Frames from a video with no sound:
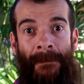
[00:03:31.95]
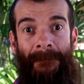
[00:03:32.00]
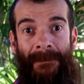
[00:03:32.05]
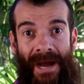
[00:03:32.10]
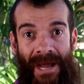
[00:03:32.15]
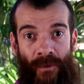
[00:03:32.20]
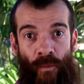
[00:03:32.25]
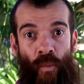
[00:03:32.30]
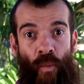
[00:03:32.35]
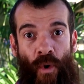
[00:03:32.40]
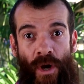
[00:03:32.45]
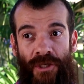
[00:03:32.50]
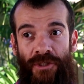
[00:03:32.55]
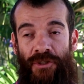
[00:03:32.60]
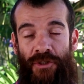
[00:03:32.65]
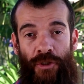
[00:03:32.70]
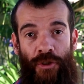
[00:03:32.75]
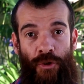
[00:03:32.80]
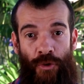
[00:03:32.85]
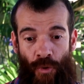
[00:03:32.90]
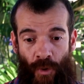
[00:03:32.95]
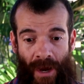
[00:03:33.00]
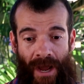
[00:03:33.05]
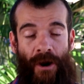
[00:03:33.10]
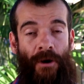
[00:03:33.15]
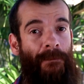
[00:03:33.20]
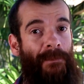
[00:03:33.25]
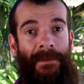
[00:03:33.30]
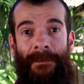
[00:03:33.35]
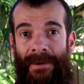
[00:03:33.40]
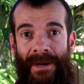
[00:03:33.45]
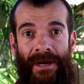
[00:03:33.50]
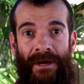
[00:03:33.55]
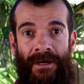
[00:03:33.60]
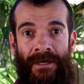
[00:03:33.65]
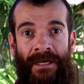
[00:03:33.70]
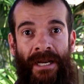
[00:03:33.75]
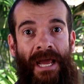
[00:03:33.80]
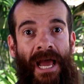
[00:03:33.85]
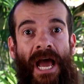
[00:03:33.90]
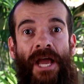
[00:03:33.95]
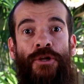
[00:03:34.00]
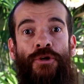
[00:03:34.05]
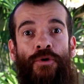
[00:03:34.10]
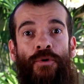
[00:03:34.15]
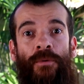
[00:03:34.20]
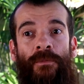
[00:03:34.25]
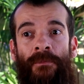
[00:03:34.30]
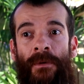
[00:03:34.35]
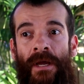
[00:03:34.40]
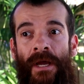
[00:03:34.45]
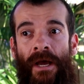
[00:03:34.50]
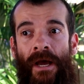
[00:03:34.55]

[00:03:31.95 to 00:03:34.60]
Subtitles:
But once you are prepared and you